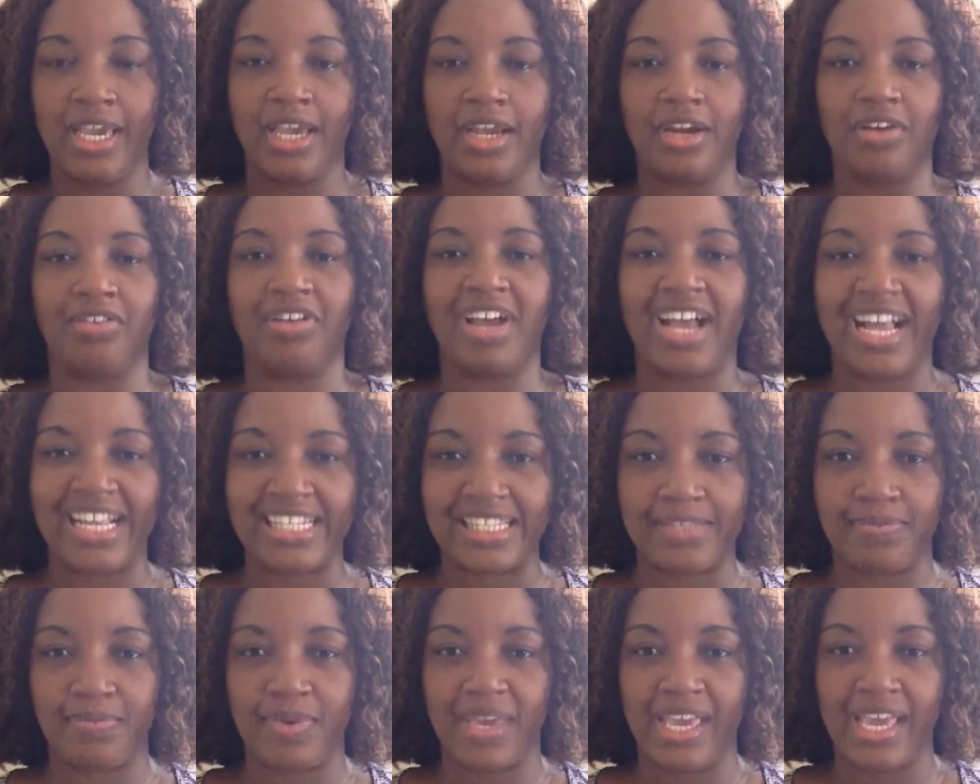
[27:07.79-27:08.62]

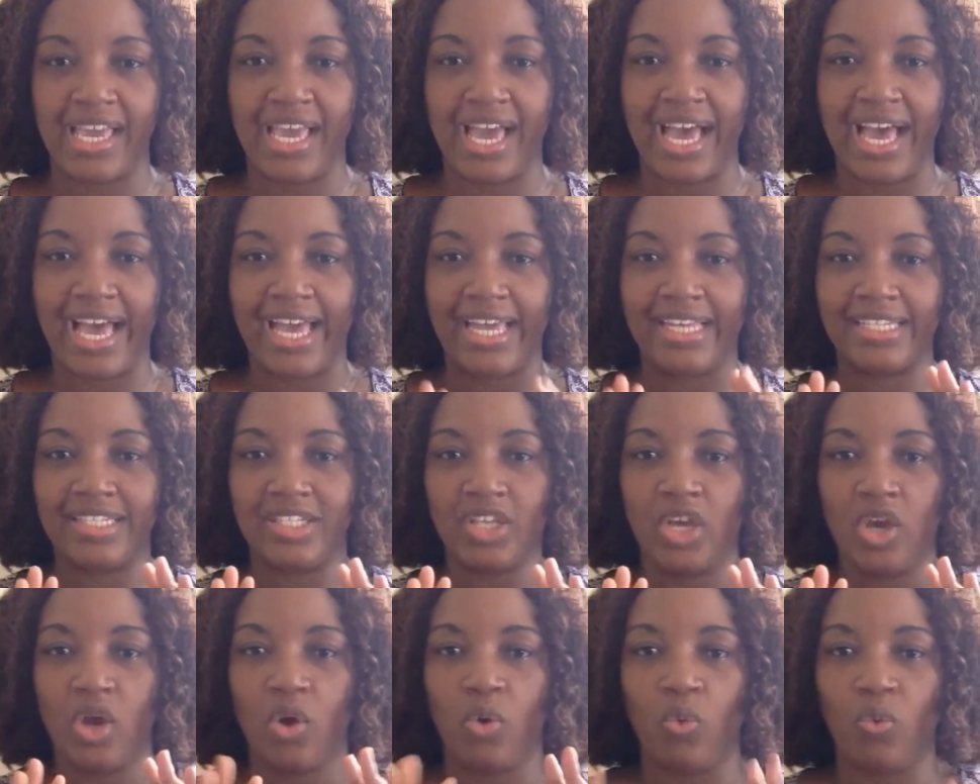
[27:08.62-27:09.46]
grasping, and
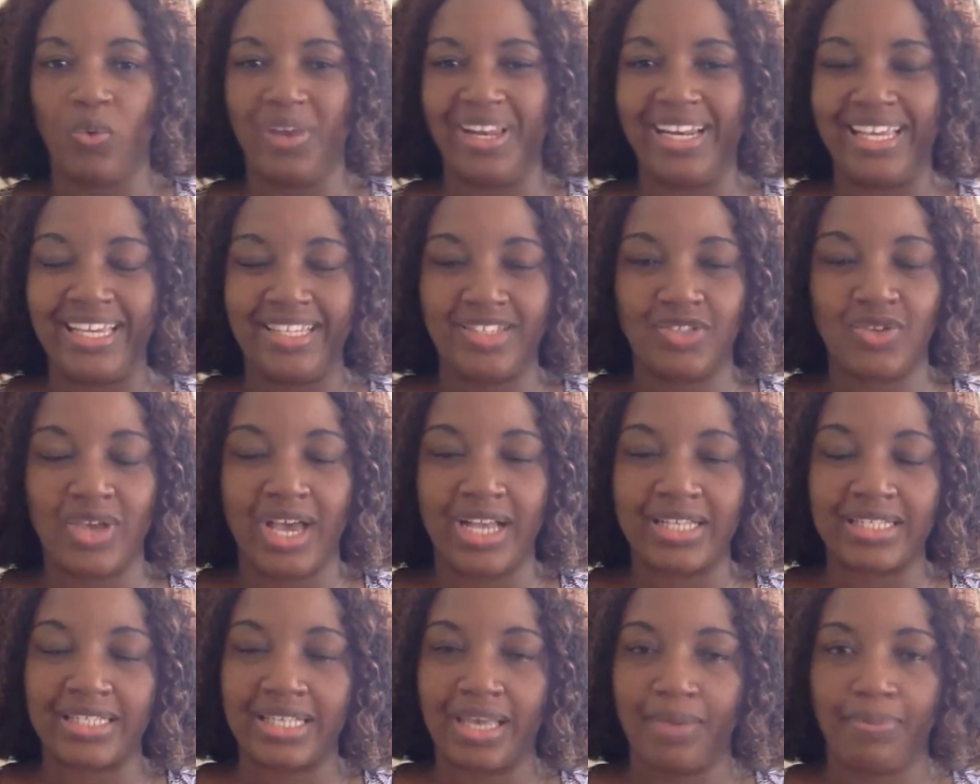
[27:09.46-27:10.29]
willing to
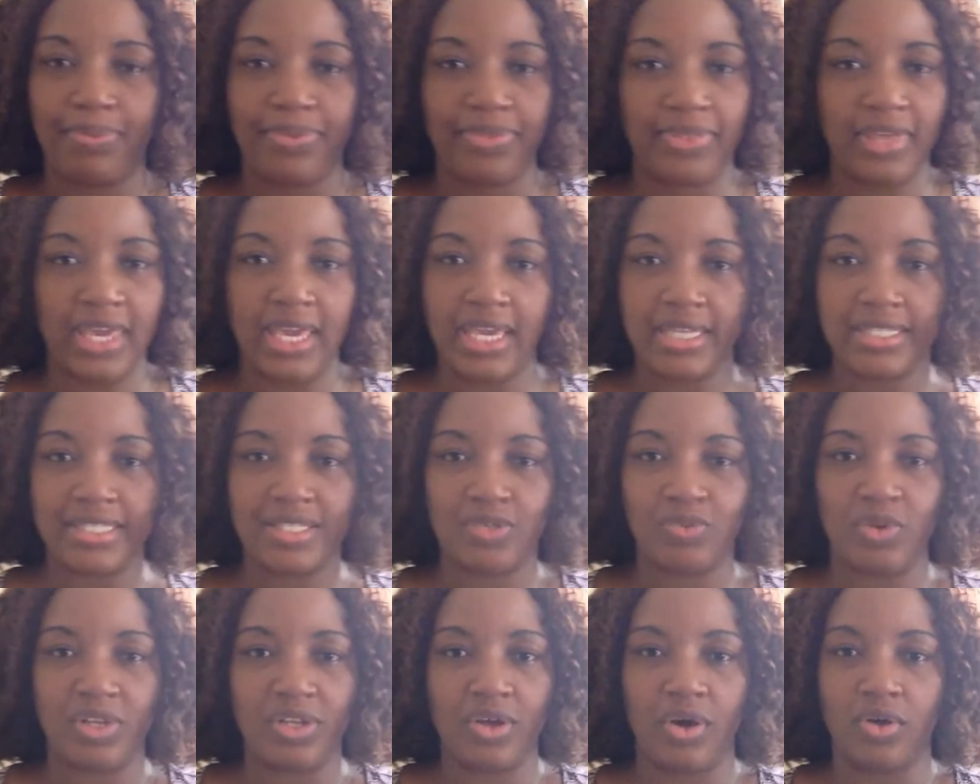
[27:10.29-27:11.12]
accept things
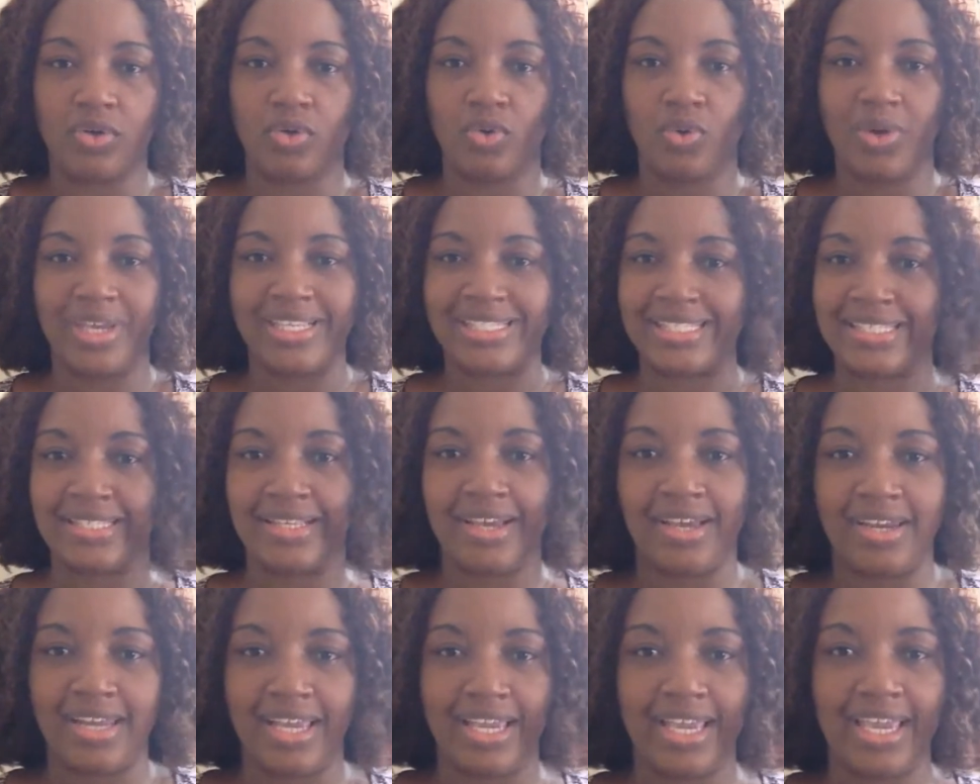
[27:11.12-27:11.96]
without
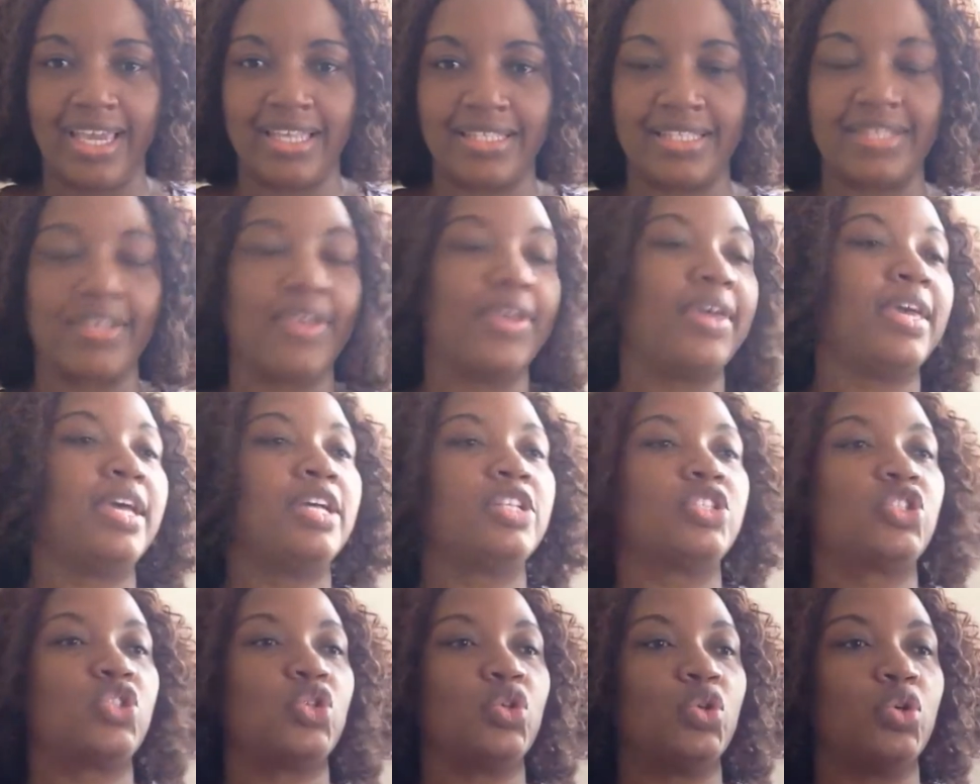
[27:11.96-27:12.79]
questioning it
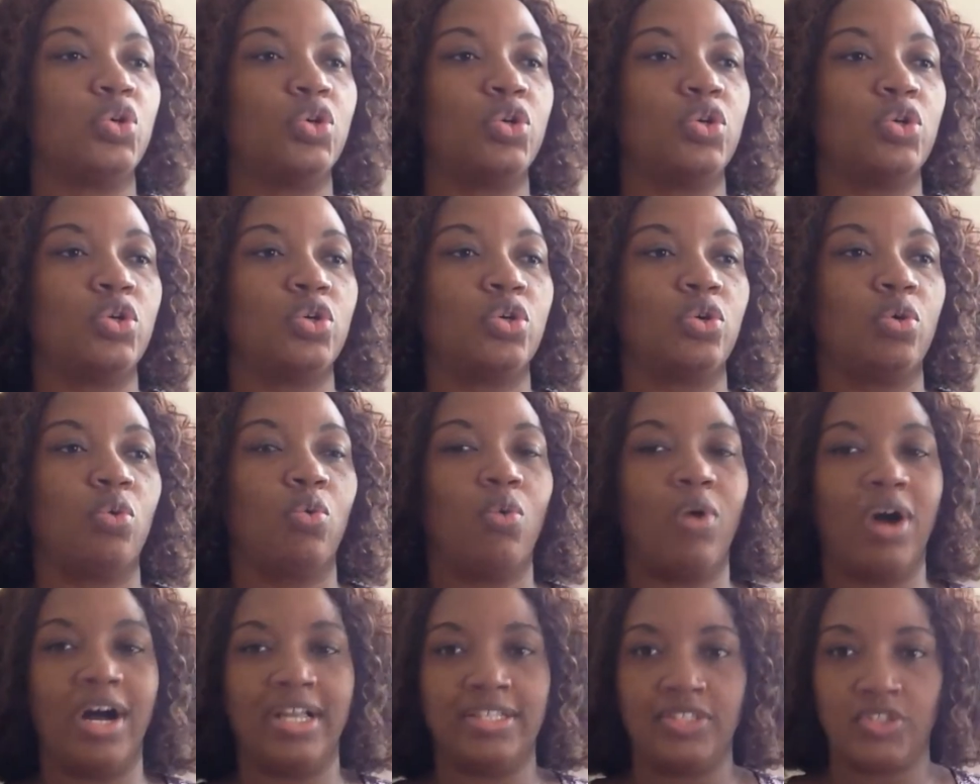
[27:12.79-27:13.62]
to
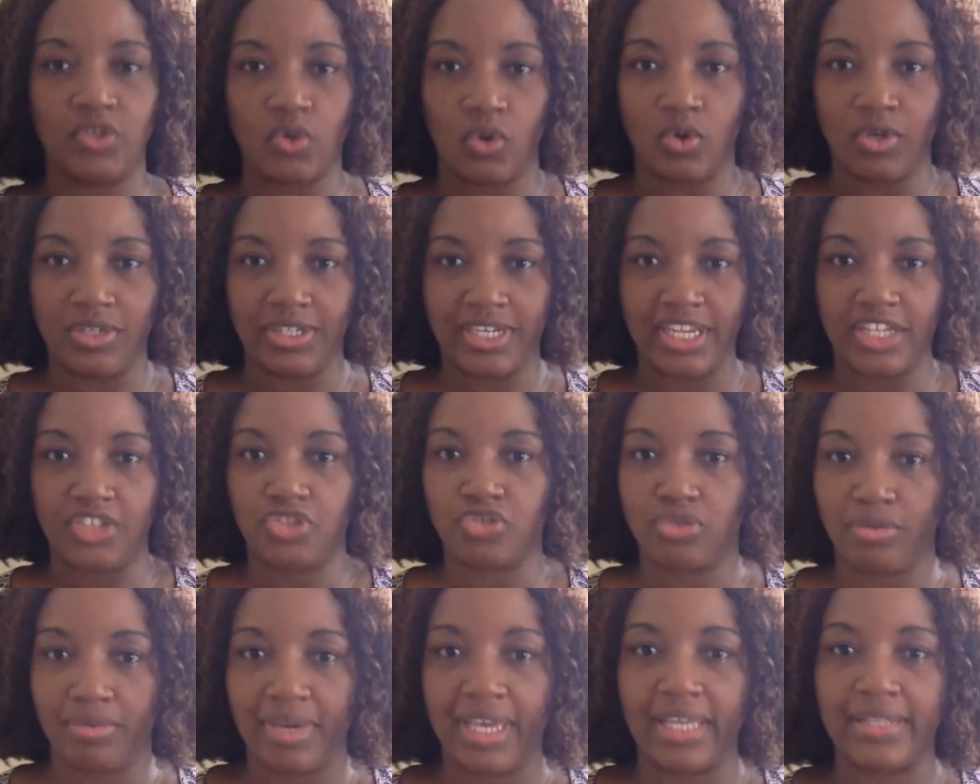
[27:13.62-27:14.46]
one's own
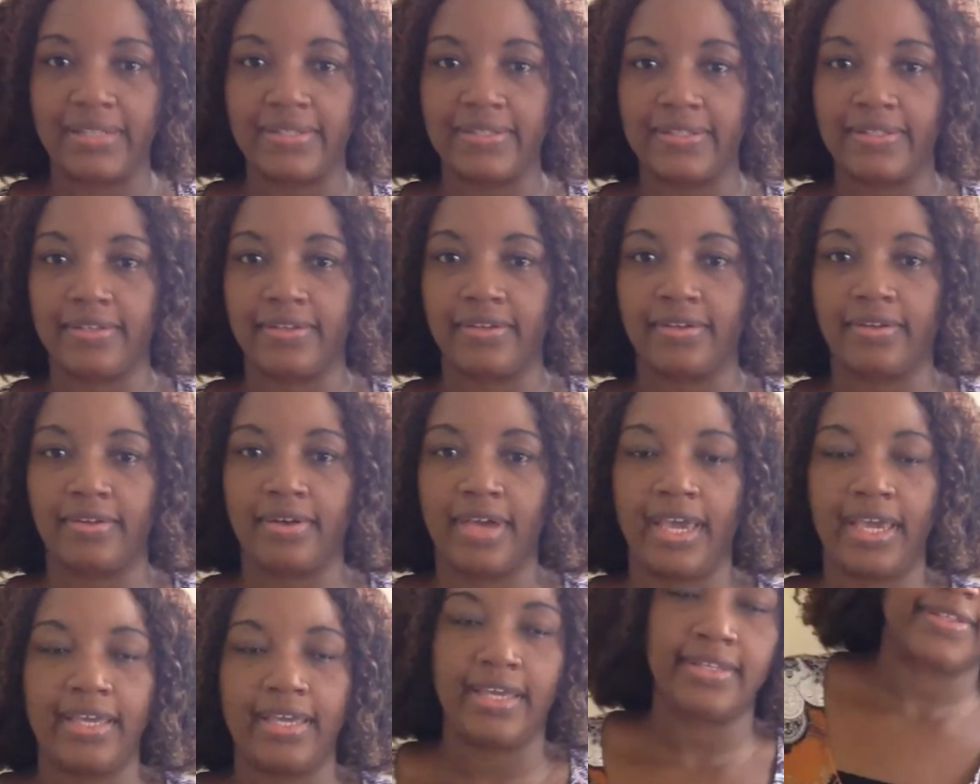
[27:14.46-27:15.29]
detriment,
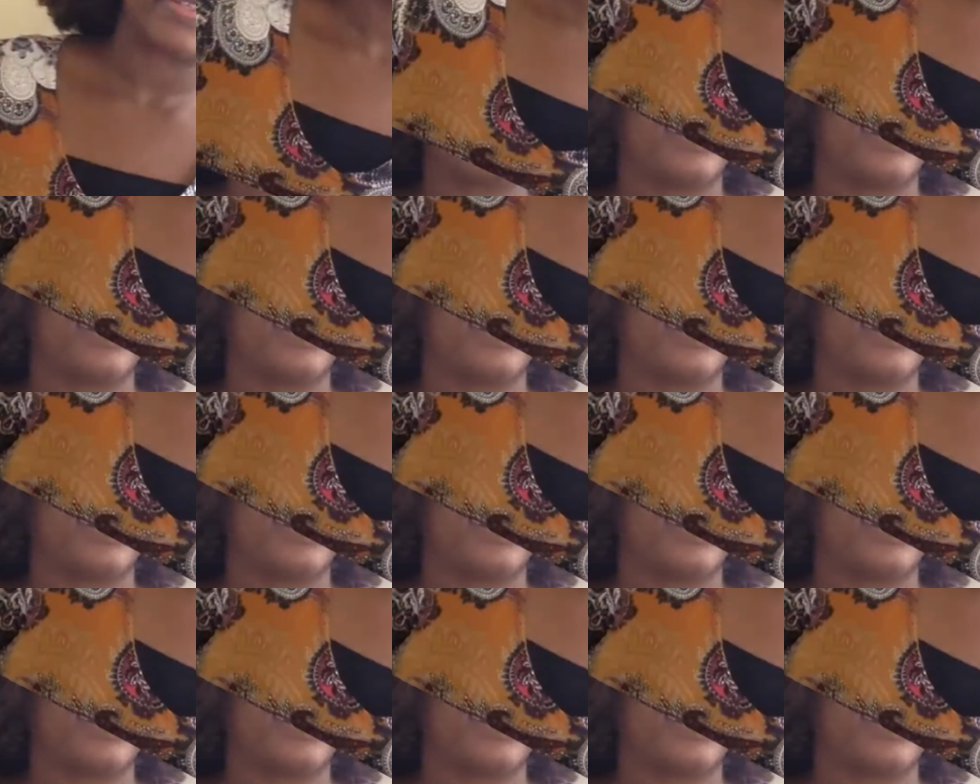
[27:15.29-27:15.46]
right?